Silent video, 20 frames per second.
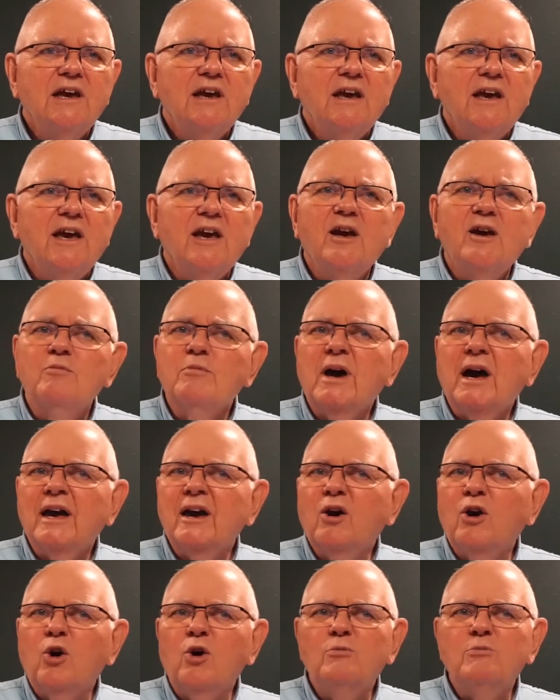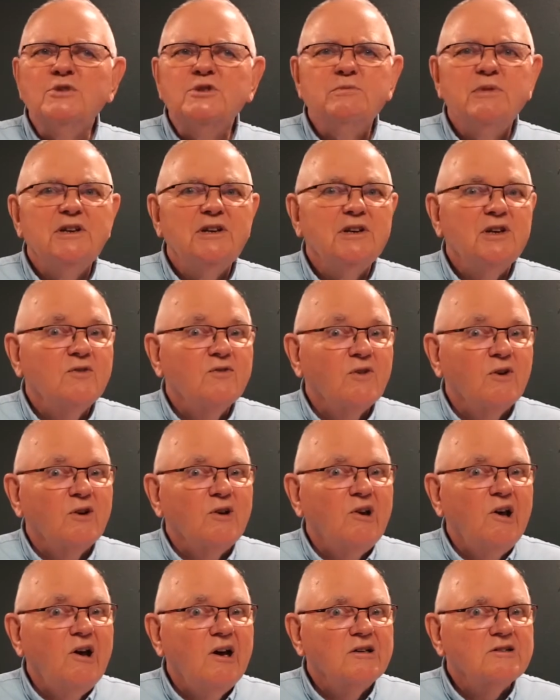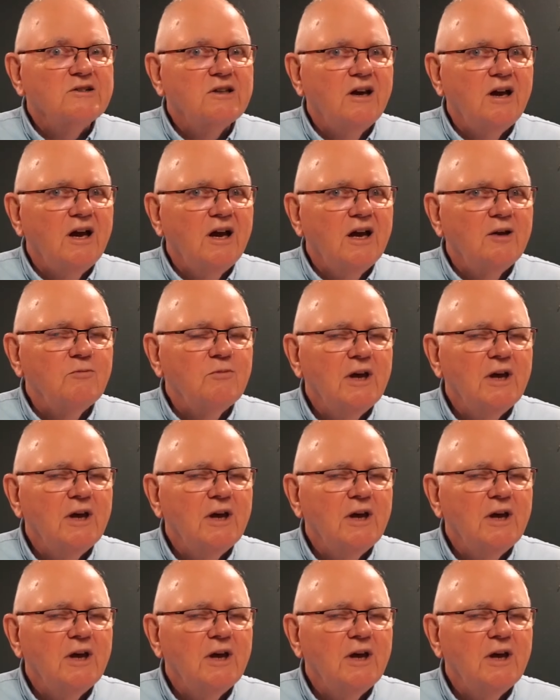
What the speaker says: and my home has been here for a long time.